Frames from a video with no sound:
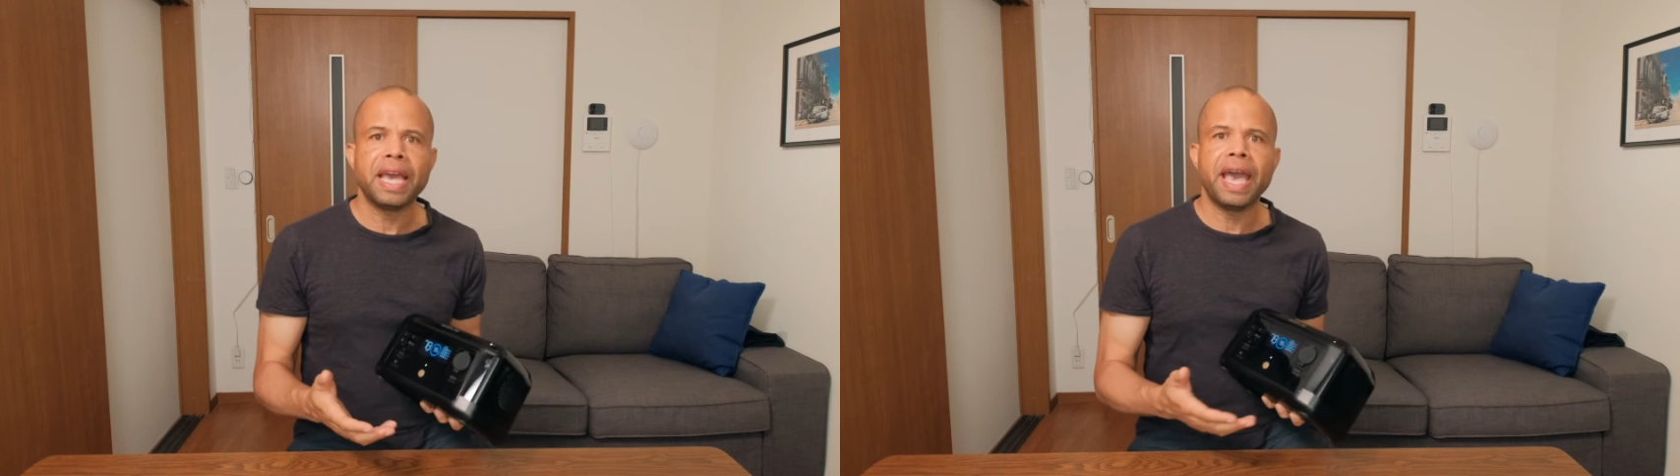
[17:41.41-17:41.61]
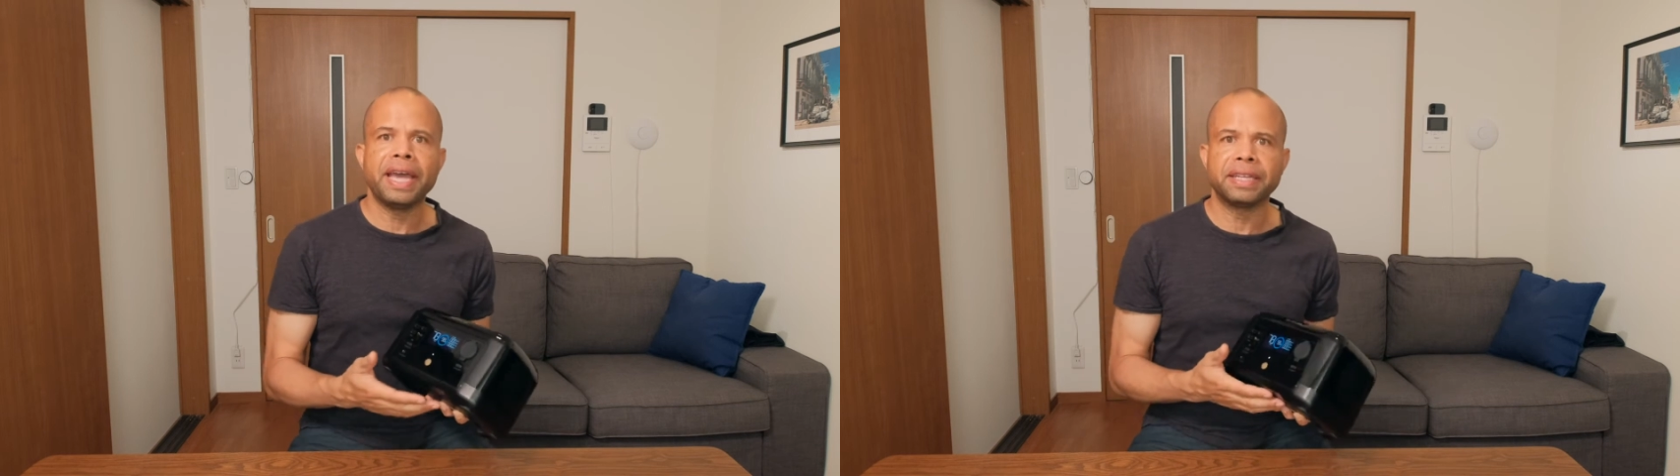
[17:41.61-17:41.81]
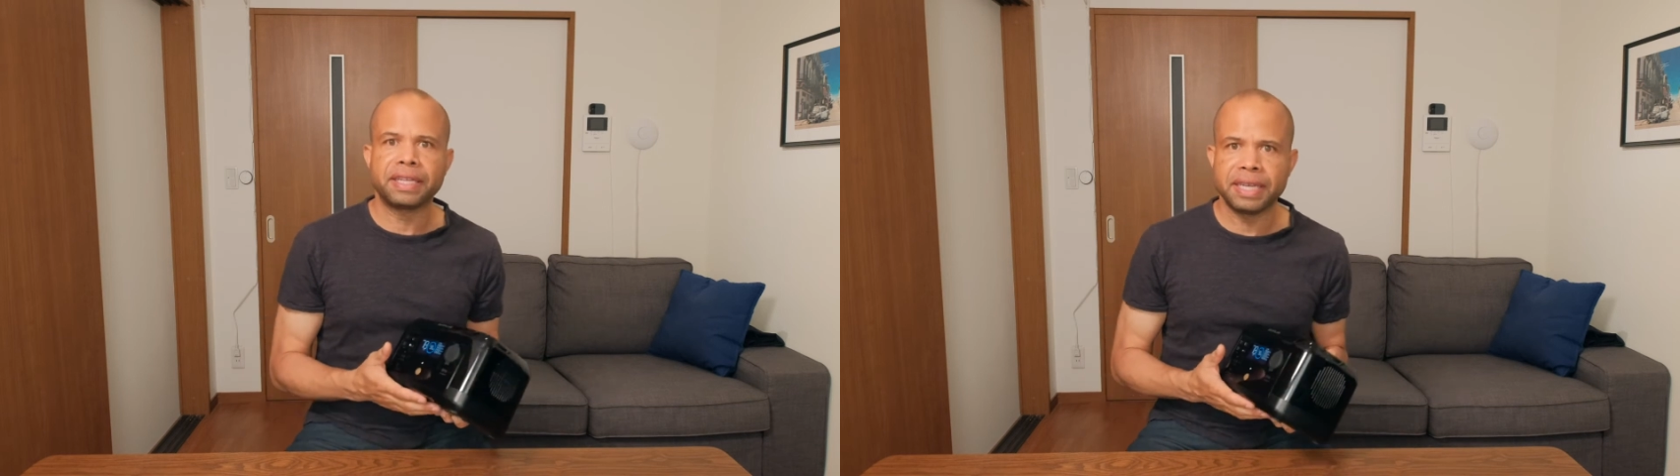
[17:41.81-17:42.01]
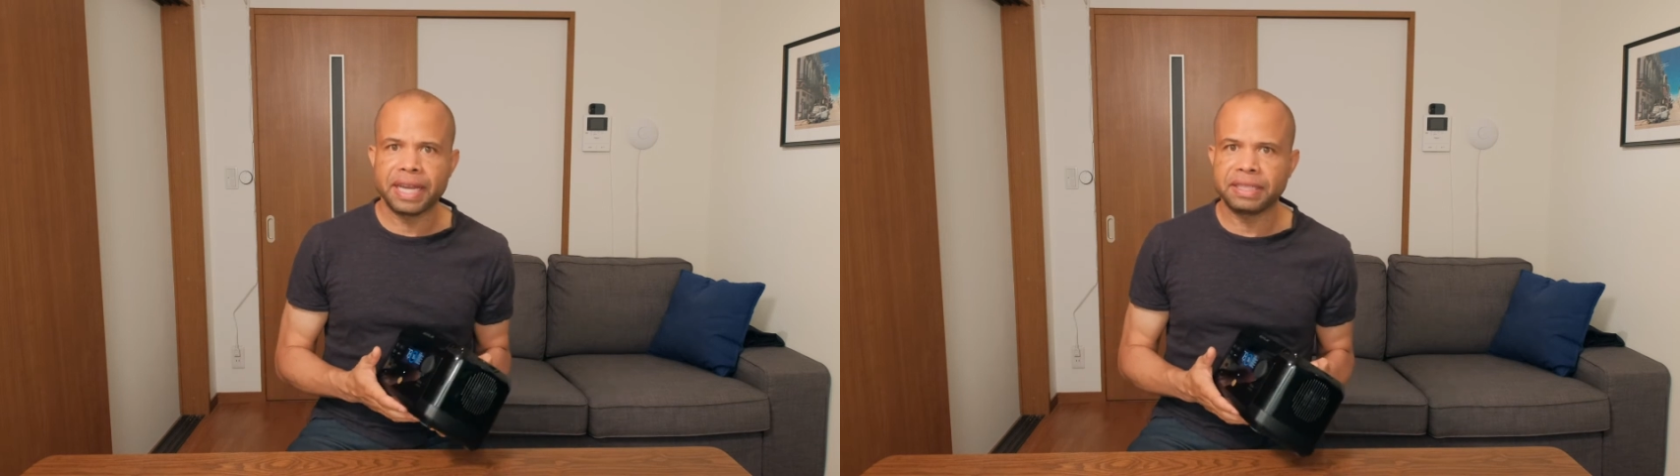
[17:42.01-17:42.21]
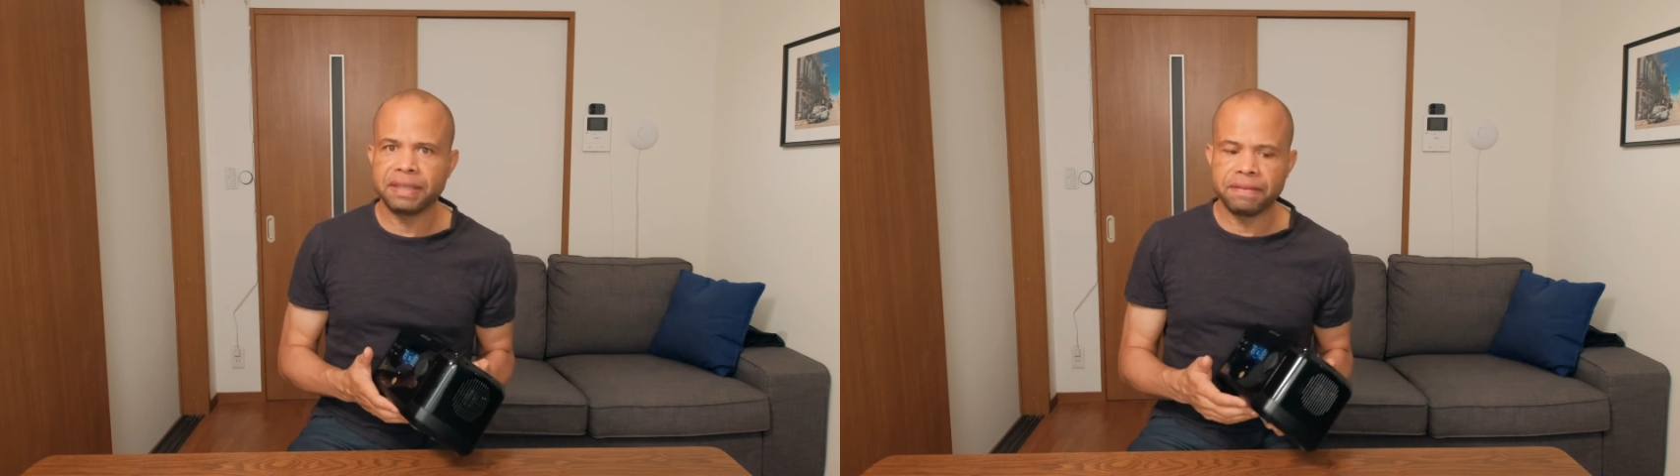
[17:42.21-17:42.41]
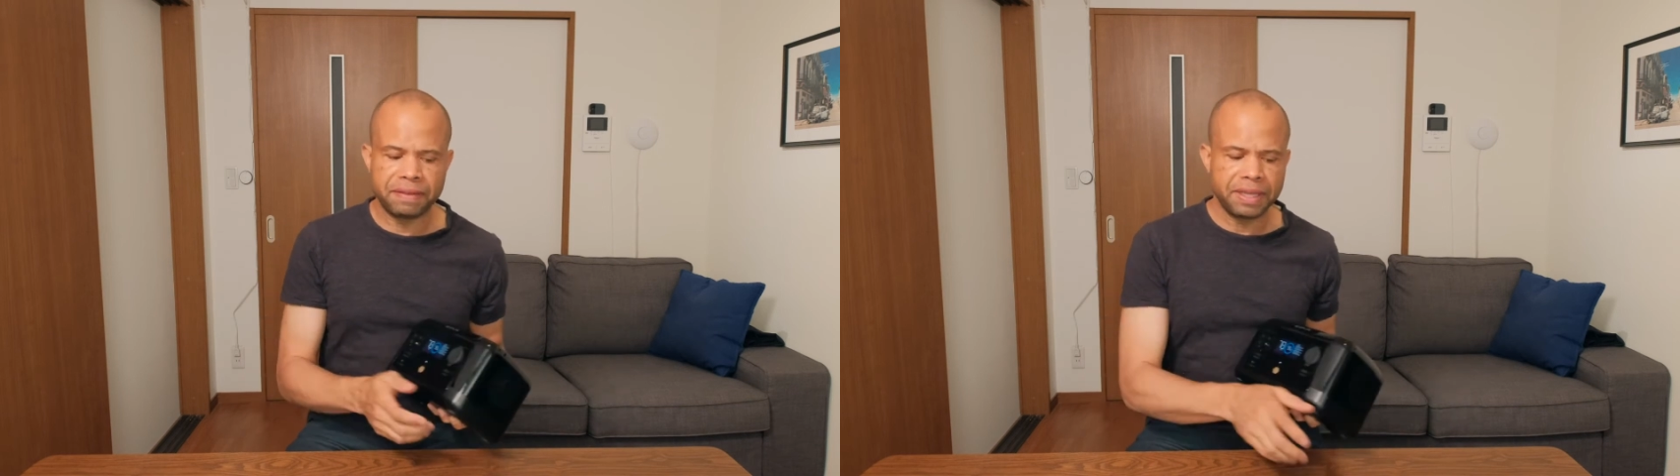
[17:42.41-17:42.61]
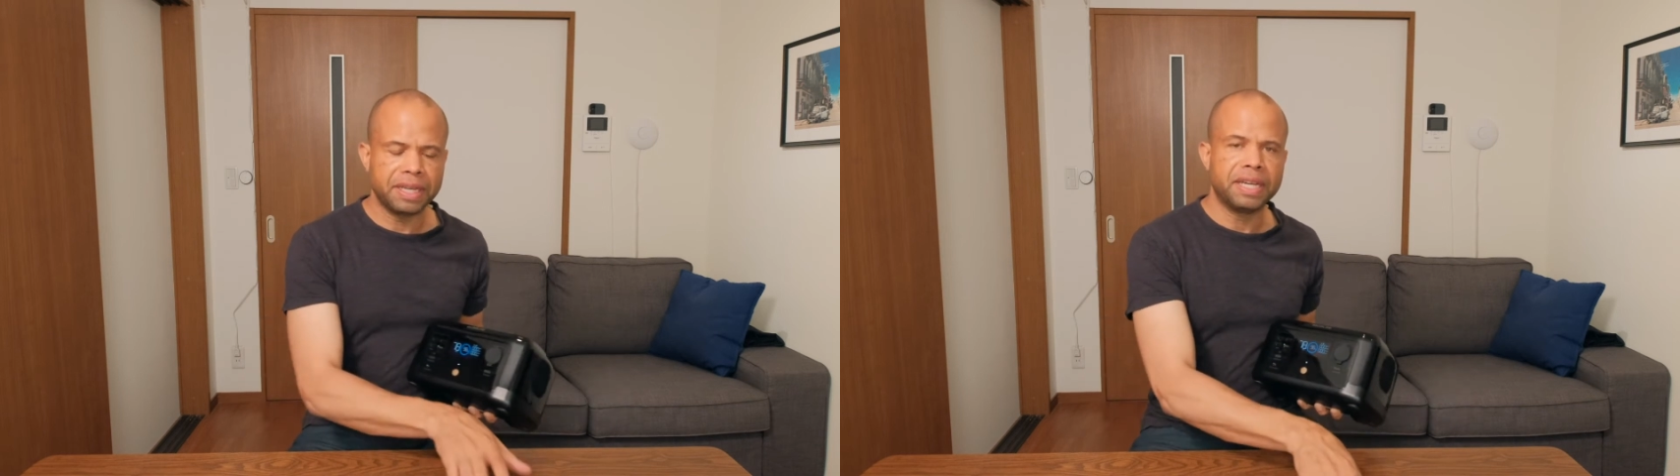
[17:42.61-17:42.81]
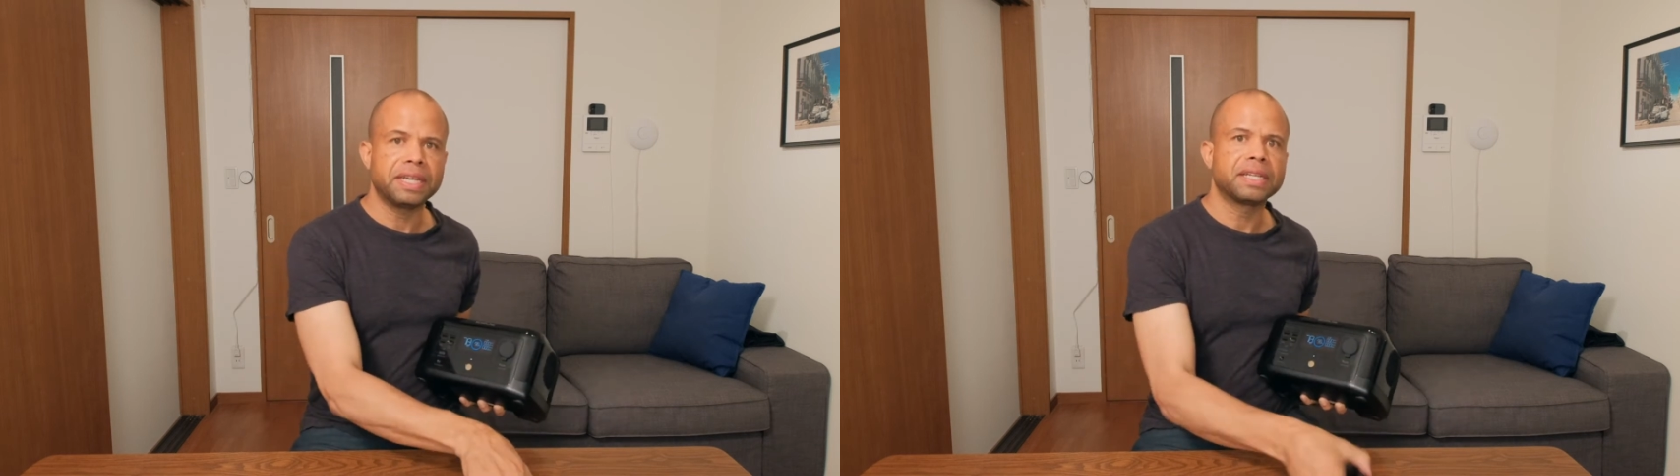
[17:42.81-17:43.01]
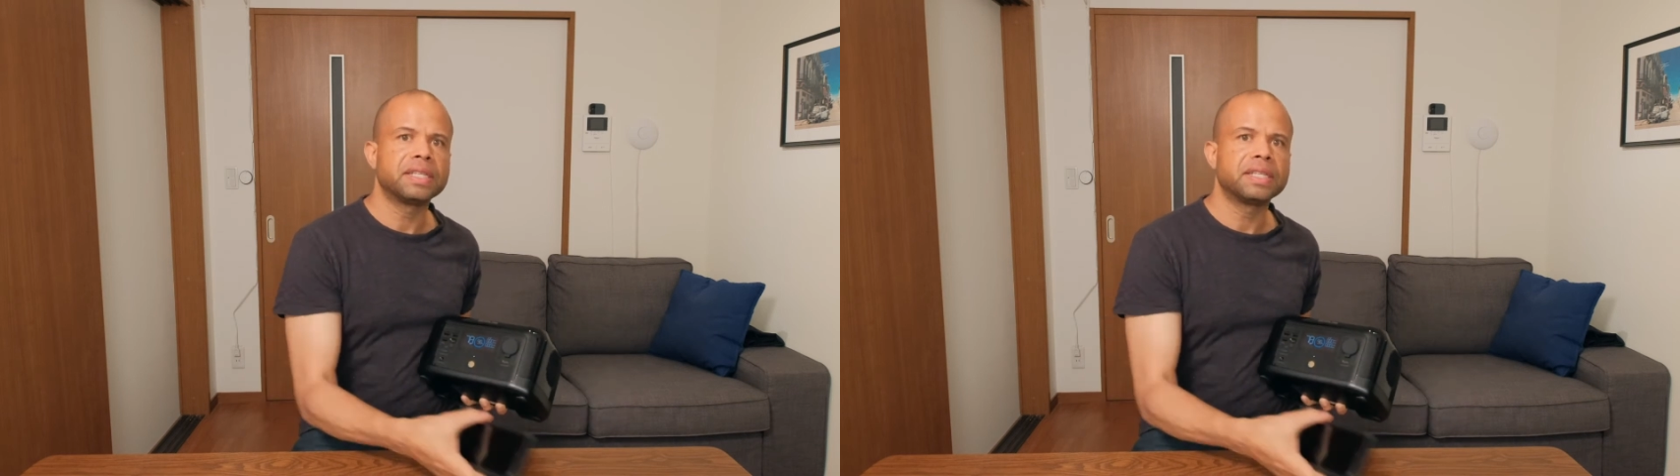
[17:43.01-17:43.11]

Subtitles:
and connect it via